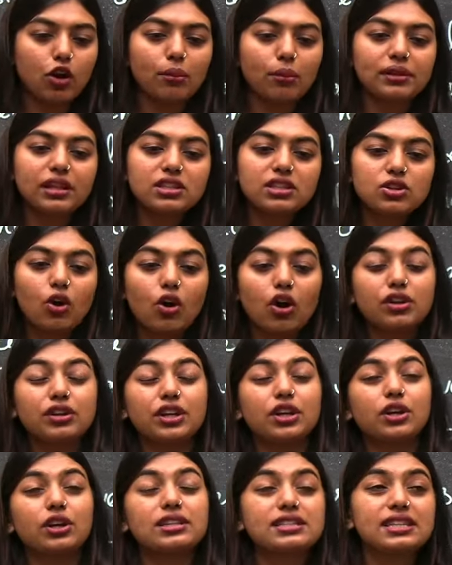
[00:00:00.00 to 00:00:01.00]
dominance, or
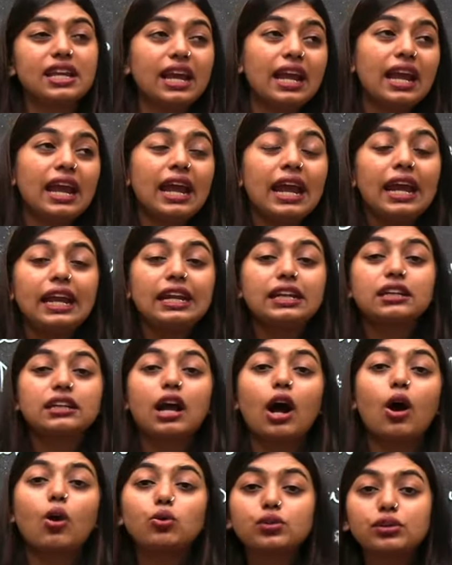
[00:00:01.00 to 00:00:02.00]
you can say
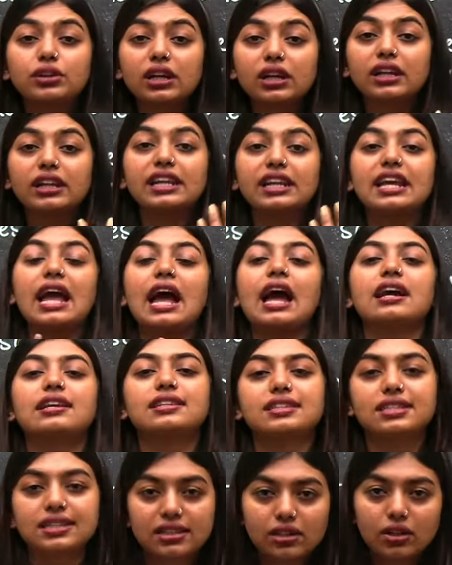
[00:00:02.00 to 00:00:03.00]
it counter
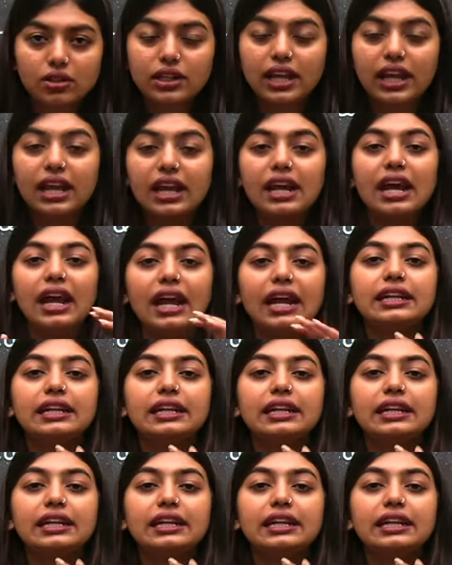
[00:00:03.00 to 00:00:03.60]
reacts, okay,